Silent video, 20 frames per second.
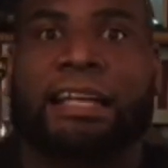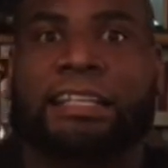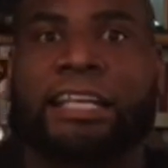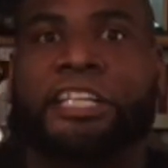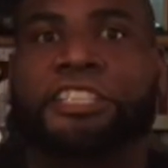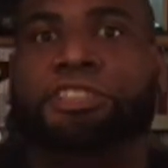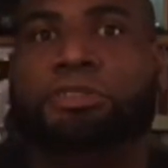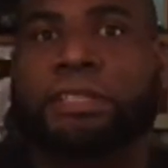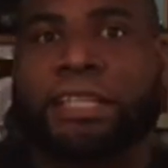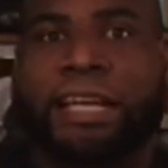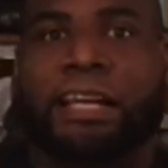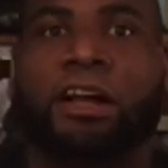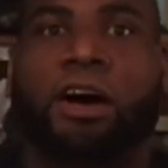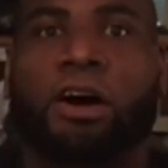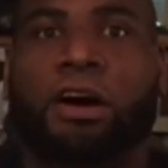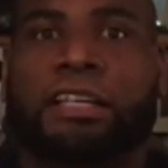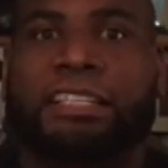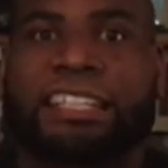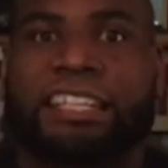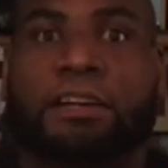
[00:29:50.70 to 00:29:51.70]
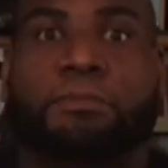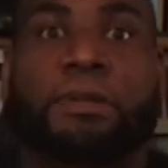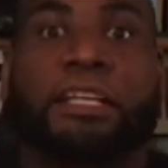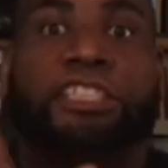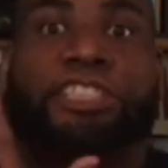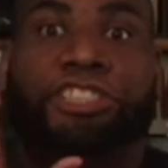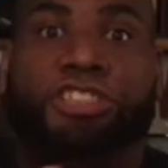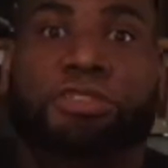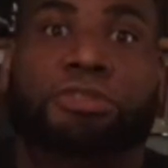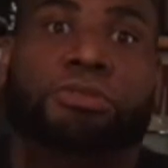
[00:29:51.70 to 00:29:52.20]
unless you get on them
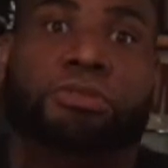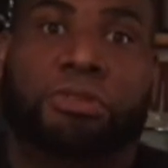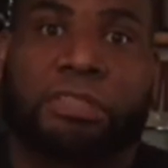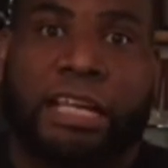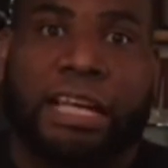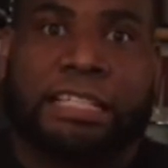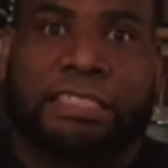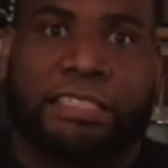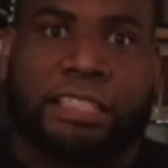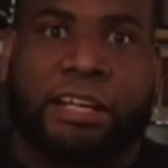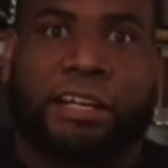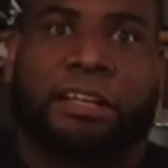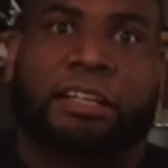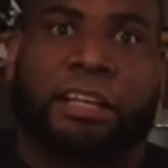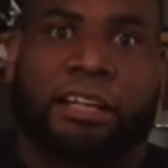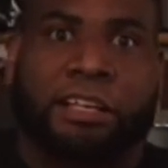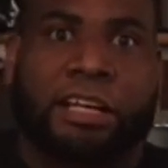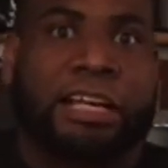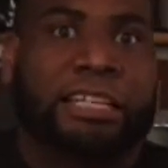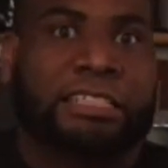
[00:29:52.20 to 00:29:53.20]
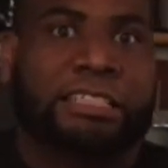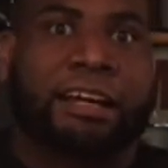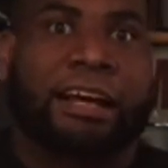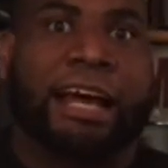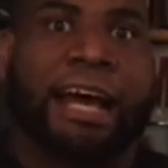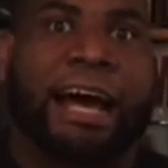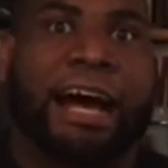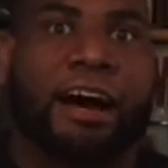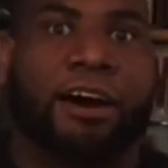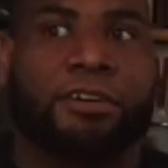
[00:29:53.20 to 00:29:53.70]
as soon as
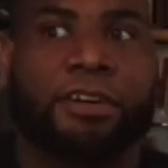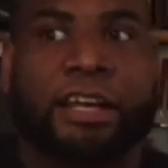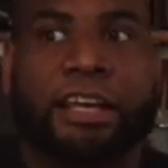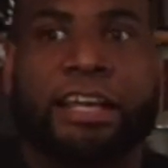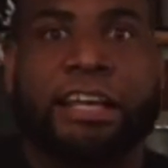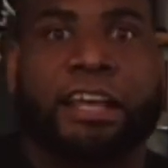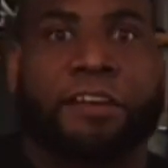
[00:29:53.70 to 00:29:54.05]
they're out.